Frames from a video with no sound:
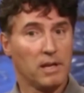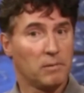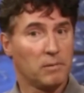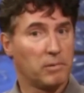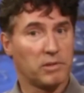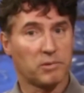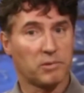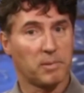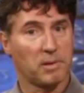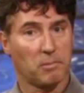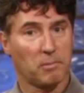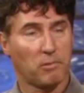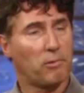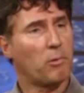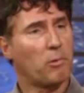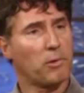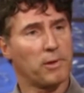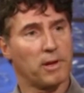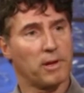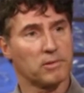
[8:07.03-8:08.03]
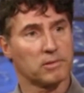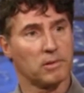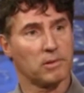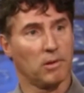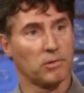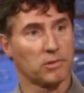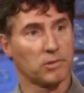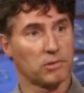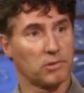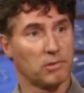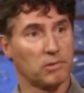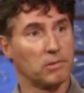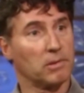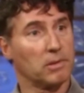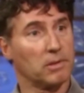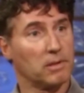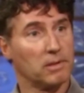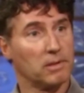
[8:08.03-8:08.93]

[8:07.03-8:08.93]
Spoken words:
We'd spend about $4,000 a student.